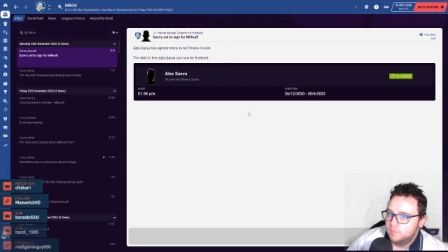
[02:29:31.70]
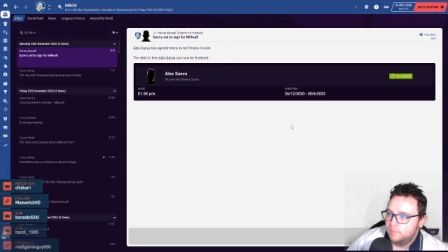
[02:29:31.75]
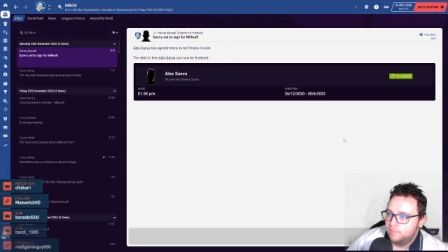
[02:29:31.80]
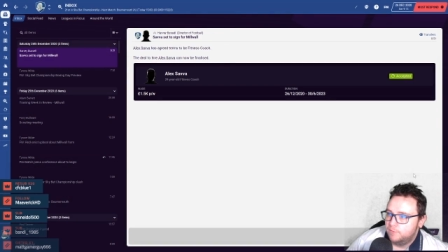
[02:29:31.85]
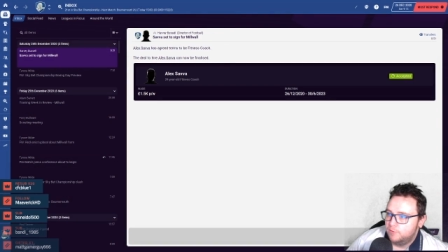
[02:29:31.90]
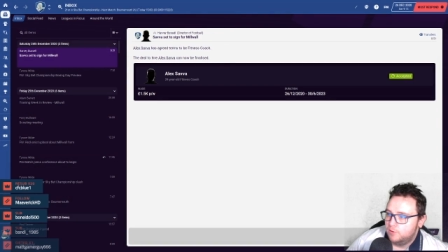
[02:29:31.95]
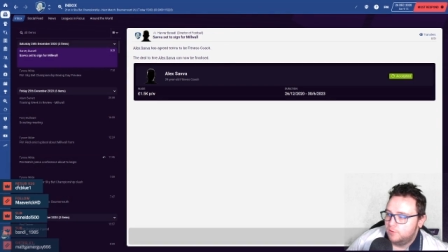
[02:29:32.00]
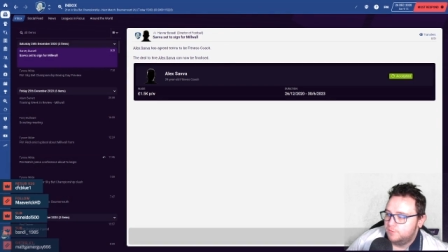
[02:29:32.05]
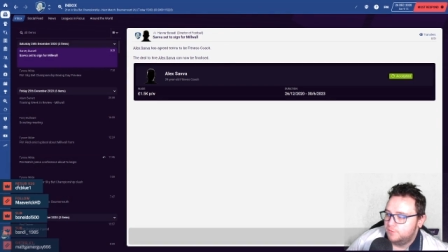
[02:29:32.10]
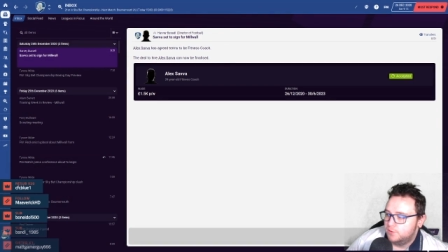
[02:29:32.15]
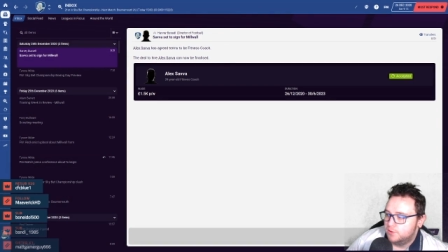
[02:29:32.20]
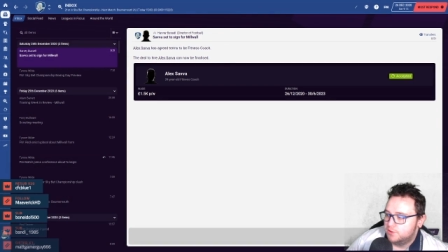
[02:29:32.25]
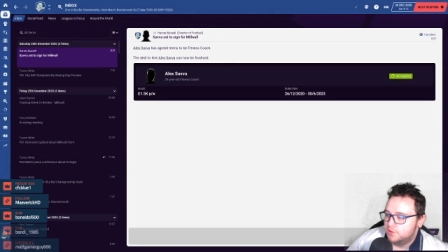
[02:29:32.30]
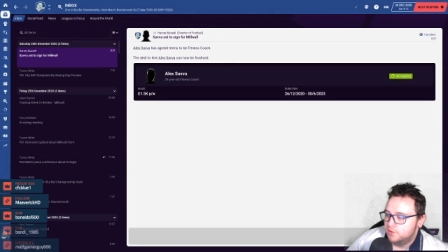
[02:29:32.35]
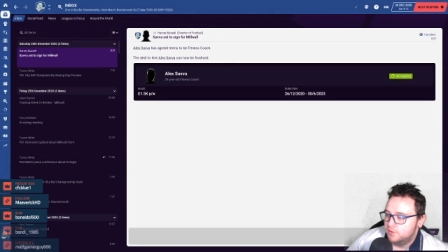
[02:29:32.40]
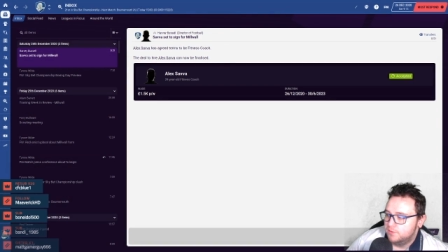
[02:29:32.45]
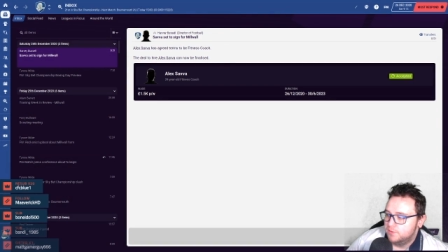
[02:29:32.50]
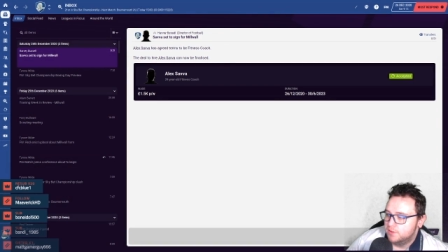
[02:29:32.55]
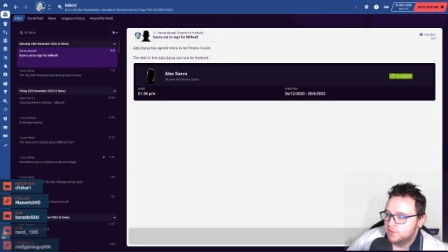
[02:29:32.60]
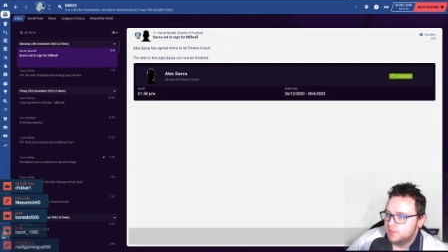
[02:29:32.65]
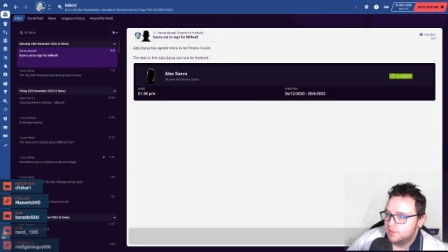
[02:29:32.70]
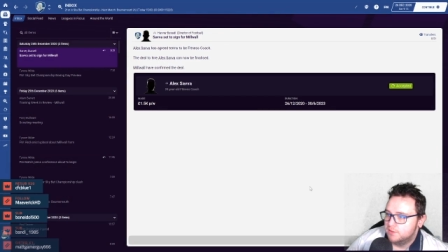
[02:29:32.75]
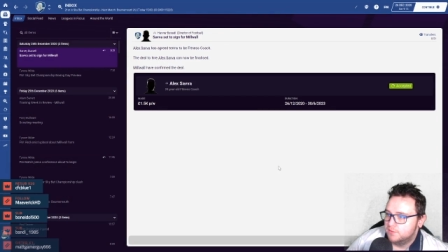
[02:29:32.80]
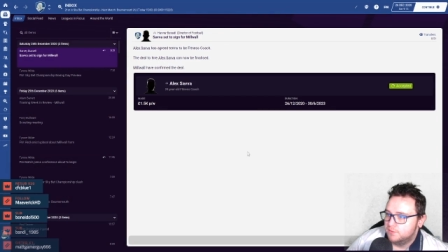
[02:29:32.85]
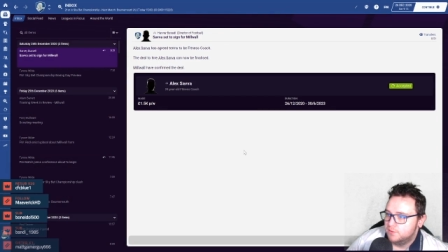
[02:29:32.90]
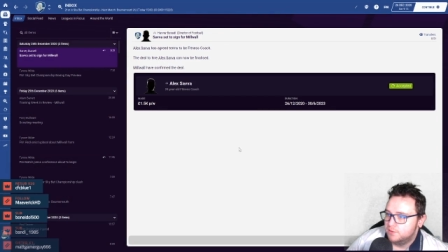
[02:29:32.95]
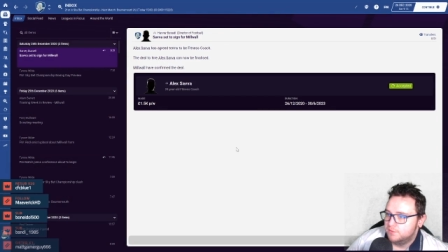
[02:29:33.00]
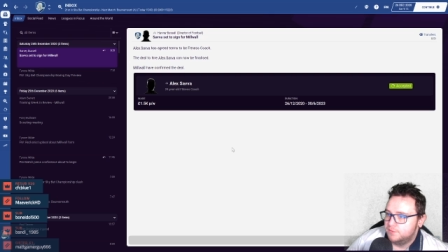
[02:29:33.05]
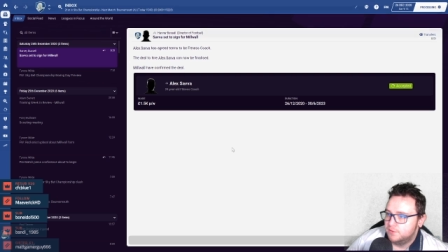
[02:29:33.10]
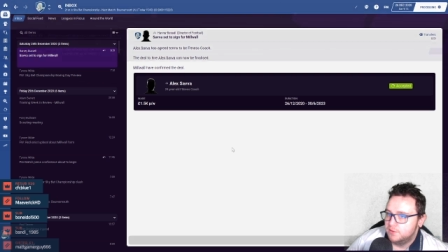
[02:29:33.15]
Four four two versus
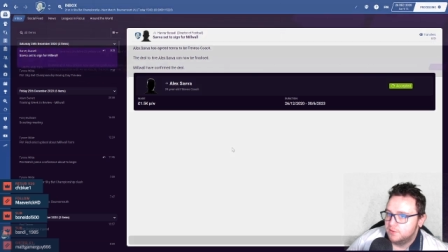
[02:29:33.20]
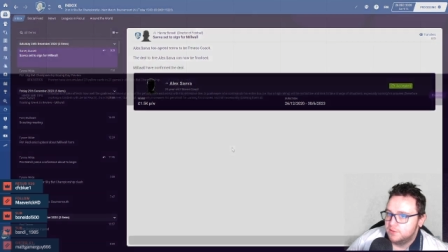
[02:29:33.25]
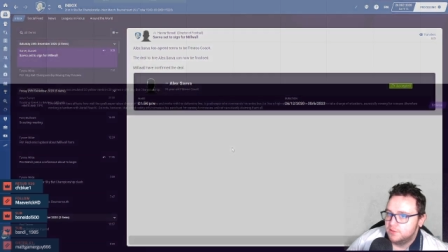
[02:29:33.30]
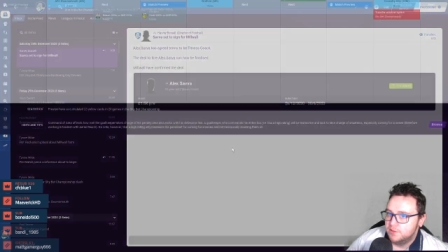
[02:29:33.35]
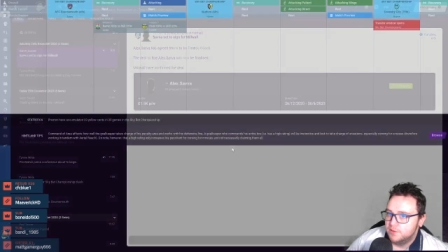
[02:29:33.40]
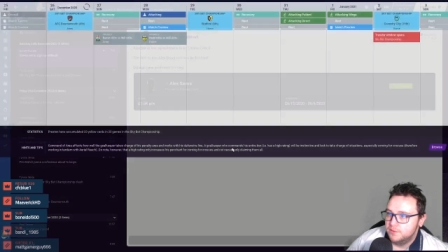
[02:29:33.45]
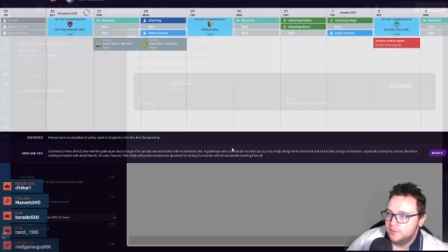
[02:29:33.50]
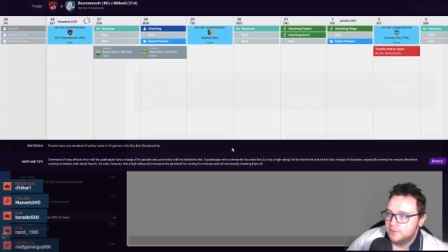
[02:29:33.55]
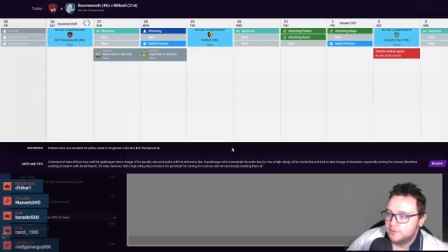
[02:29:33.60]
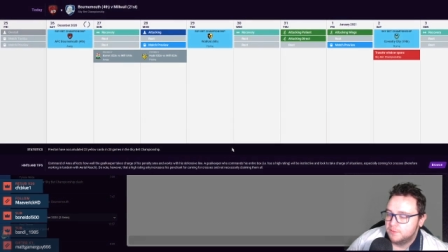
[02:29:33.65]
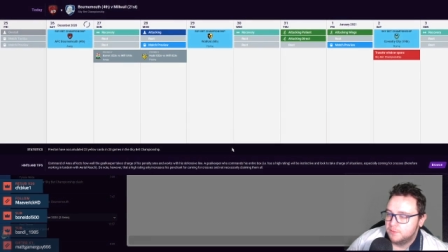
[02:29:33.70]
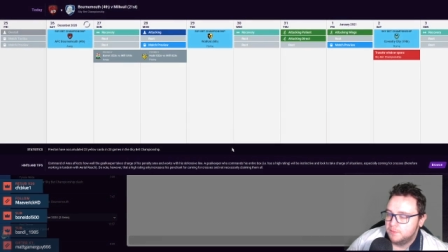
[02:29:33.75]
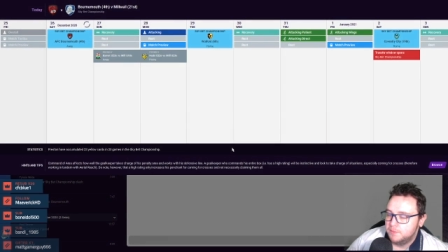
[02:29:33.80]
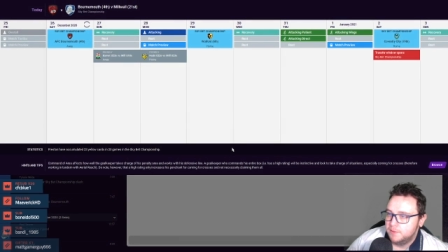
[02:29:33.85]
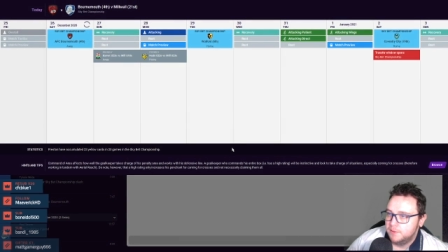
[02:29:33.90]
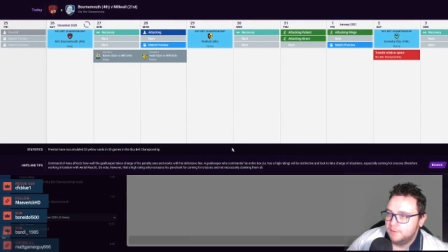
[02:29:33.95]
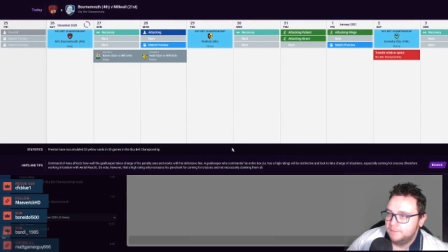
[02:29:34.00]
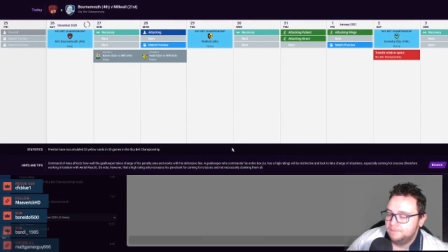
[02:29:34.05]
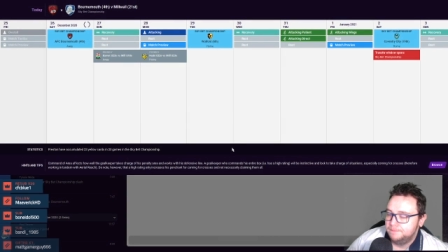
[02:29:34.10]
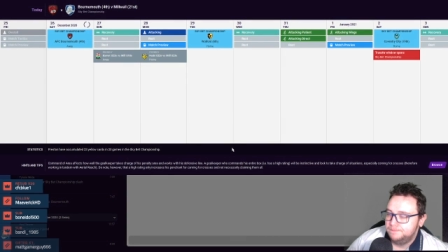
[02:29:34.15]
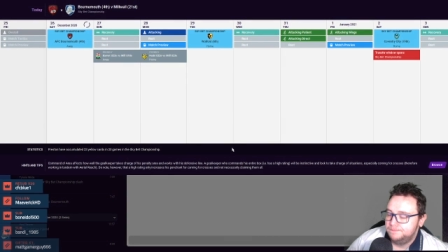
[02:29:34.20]
four four two. This will be.